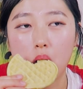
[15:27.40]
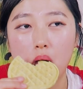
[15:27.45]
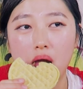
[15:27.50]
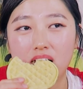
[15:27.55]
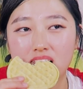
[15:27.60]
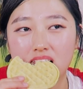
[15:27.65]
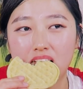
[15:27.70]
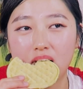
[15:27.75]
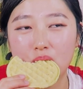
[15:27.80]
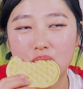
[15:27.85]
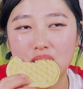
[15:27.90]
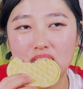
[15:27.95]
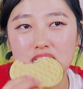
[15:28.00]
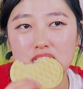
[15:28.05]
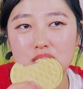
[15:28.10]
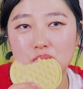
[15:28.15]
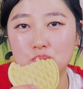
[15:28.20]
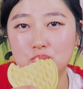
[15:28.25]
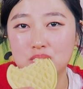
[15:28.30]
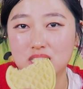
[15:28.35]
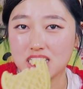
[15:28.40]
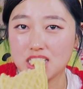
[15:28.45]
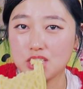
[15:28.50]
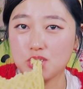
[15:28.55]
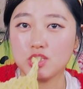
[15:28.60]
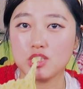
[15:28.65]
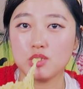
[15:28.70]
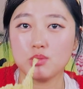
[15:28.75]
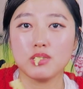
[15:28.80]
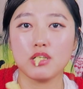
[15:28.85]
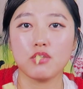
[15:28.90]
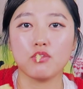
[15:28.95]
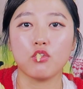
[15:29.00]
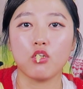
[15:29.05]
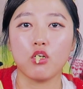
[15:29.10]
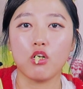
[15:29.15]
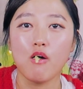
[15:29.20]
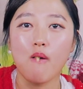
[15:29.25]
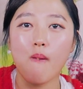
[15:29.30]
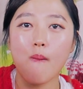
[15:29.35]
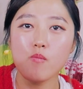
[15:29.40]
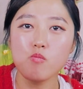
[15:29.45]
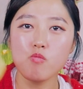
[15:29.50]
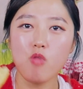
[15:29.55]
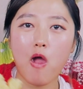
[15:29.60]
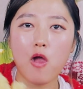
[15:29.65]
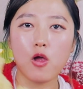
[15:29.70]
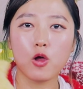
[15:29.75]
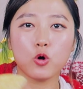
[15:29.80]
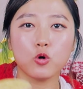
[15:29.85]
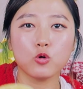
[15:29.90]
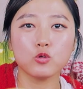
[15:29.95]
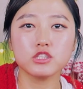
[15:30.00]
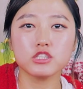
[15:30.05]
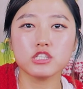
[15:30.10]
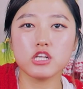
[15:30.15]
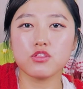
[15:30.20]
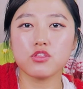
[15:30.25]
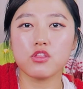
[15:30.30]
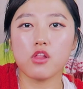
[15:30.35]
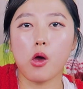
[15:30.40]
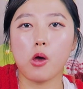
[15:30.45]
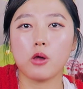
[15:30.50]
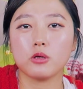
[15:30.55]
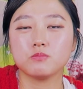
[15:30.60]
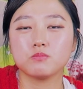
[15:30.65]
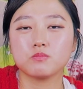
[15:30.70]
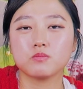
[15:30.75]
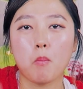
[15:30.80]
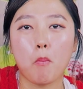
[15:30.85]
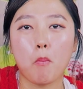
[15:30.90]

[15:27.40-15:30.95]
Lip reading: I never got the plain one before. I always got the...